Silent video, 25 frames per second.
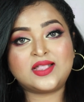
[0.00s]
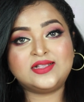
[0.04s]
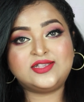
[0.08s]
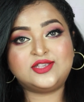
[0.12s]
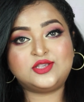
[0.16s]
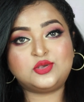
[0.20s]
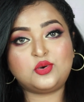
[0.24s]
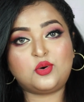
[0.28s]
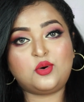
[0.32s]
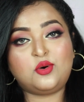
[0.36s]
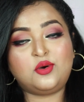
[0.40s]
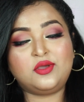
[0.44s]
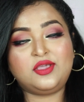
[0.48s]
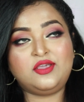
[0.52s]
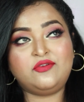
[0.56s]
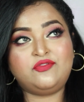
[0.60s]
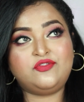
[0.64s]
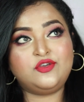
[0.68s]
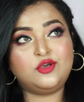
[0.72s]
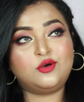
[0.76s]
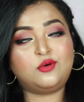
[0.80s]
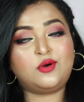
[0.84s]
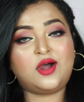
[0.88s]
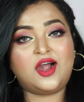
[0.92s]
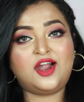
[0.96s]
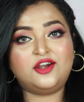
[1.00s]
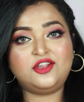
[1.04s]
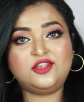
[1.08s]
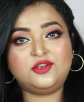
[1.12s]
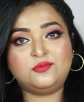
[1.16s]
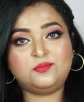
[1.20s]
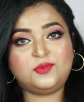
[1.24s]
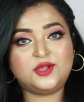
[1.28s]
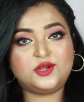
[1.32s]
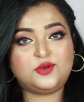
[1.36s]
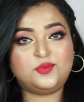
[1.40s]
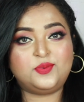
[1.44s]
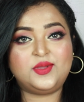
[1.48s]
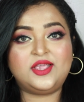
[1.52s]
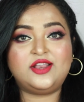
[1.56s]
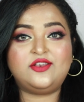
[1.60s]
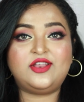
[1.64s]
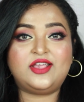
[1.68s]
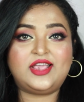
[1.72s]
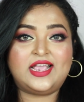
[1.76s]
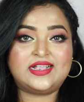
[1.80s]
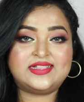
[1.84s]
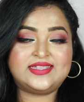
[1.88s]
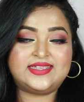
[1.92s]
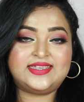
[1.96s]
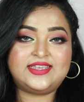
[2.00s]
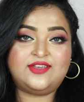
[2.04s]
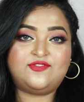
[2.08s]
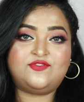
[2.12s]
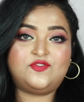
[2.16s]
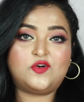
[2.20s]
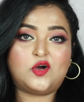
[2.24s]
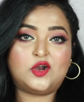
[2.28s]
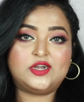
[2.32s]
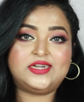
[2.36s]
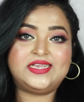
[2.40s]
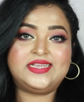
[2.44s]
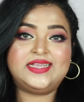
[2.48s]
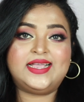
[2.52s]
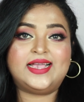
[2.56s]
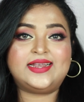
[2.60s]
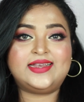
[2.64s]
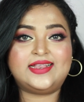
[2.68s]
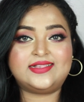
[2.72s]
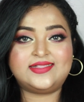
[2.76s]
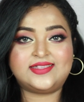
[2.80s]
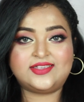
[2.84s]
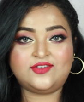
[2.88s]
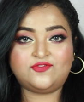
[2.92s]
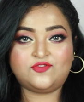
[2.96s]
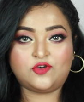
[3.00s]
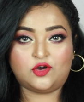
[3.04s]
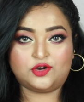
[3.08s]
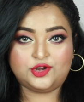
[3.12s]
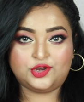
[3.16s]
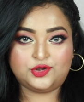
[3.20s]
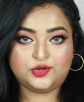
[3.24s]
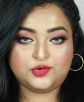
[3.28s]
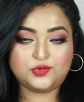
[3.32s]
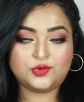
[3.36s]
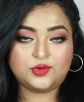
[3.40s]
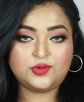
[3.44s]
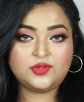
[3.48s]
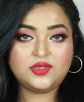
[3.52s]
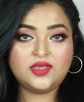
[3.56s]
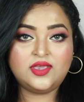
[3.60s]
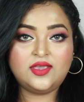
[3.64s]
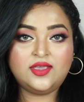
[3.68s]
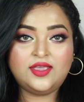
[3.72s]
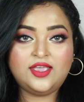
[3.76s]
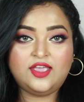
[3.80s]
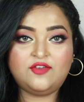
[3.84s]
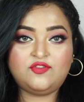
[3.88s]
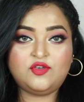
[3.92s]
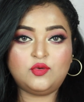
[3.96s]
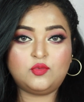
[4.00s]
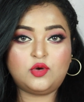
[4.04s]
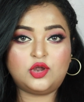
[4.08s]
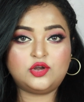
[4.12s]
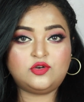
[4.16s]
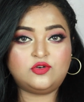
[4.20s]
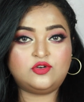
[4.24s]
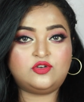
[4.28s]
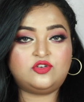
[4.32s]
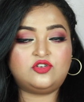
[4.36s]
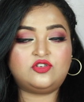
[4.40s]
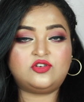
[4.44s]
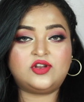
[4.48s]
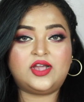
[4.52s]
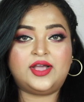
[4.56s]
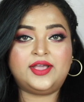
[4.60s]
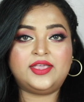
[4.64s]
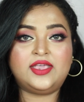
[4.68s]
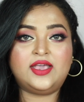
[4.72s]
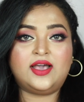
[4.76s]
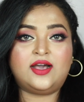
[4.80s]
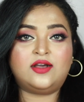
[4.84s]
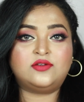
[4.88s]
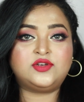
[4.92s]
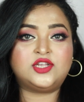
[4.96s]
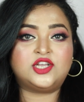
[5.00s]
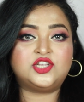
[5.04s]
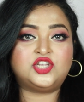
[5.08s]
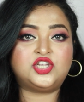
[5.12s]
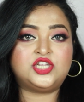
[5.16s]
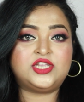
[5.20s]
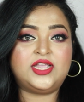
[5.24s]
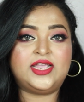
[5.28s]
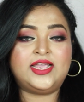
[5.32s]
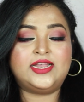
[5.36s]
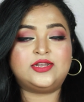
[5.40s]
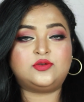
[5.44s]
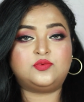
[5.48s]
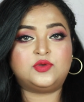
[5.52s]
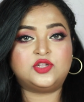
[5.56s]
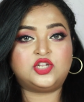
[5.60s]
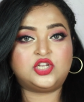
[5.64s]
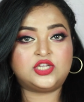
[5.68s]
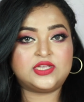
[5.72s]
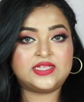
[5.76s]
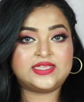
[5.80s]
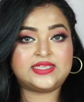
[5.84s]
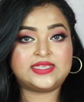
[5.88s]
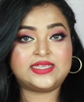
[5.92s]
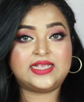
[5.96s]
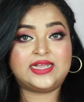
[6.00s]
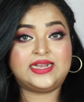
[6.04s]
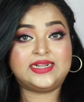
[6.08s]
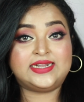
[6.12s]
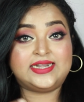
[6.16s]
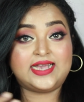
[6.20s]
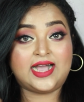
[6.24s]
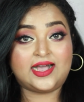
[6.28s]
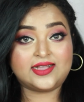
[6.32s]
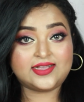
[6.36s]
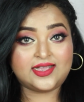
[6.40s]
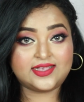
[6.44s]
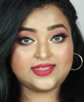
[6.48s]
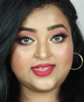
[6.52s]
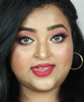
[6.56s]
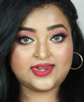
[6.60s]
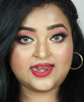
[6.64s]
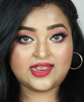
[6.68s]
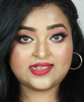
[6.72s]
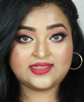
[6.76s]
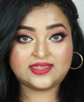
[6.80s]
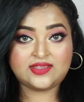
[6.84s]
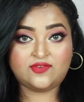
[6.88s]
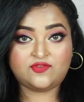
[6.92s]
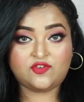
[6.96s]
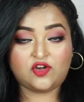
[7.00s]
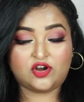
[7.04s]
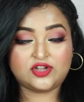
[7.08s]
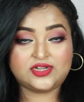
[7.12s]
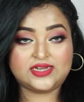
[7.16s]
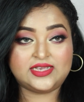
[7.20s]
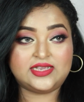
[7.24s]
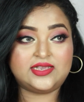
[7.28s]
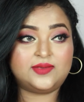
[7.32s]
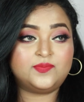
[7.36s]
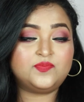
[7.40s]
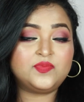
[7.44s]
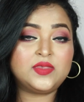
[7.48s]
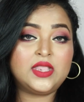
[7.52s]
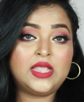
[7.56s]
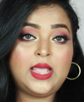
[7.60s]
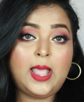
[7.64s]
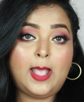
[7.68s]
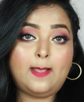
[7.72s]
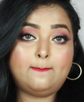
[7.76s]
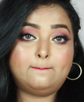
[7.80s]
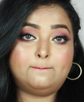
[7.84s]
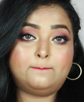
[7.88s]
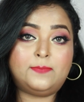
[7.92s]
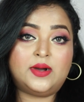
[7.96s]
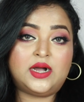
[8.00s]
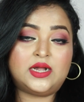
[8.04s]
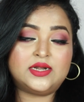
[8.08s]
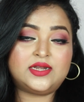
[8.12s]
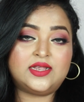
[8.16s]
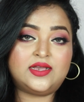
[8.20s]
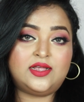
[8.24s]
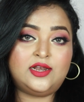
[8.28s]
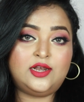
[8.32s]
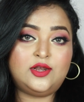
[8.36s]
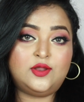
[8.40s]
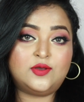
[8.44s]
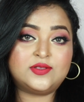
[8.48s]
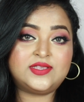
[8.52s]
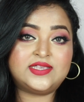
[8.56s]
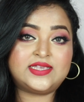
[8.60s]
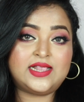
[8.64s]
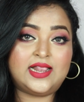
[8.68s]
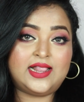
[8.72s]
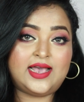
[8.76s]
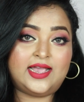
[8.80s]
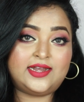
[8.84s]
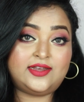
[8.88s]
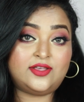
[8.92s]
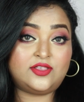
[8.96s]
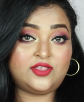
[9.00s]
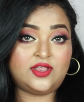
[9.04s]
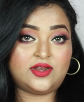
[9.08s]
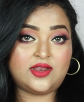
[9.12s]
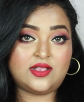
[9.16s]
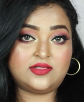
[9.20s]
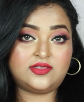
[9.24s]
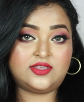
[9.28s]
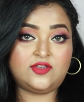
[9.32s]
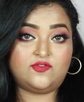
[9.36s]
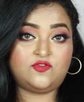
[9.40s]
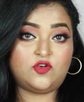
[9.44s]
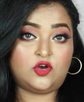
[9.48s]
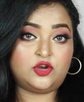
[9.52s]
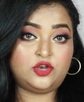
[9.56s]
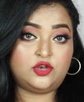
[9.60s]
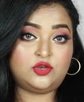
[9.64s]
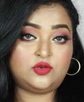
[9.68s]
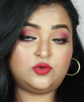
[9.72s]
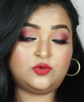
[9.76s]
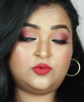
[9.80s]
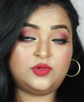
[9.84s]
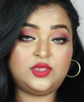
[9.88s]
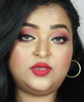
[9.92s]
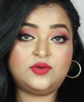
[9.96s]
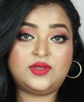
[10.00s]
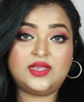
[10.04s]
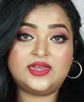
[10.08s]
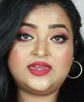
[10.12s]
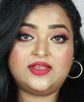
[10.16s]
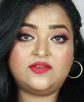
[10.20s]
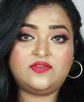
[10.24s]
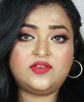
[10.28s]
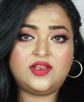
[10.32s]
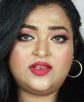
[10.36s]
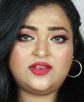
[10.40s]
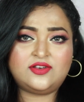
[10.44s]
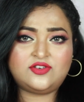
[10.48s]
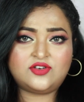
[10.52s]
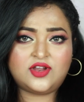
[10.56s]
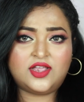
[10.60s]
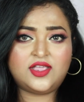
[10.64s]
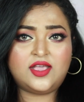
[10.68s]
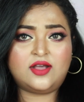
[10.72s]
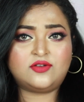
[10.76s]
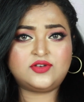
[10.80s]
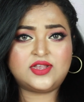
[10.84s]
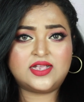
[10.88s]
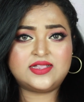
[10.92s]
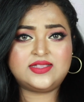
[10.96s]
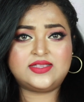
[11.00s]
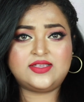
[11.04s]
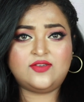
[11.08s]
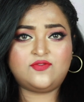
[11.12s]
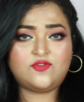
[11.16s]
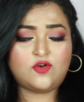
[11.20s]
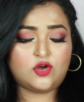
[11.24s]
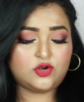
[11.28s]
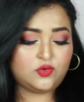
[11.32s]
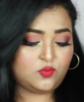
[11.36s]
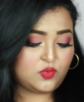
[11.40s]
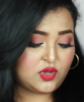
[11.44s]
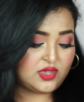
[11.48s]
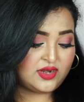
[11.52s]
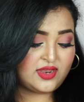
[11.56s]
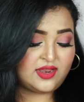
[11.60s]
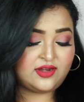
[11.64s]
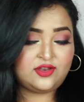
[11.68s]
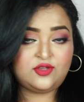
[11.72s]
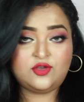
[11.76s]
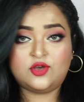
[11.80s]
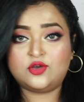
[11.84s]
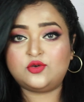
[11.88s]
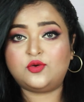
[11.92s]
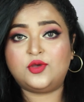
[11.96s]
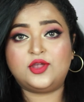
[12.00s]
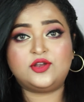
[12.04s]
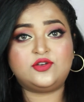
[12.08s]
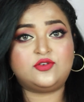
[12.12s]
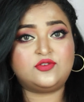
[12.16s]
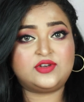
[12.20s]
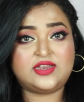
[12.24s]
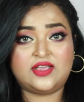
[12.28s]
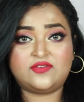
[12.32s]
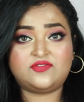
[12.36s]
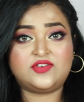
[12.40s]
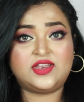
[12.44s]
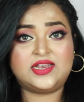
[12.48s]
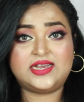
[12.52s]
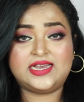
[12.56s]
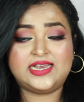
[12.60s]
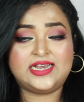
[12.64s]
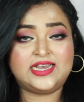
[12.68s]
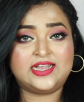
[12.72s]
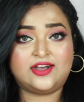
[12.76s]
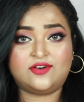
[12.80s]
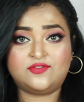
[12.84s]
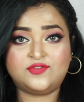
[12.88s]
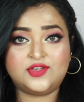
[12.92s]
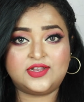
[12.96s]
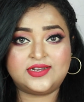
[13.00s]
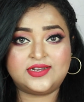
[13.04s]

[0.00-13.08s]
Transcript: So if you are in between NC40 and NC42, if you want to try out a shade which is darker than NC40 but looks lighter than NC42, you can definitely try out NC41 and you are going to definitely love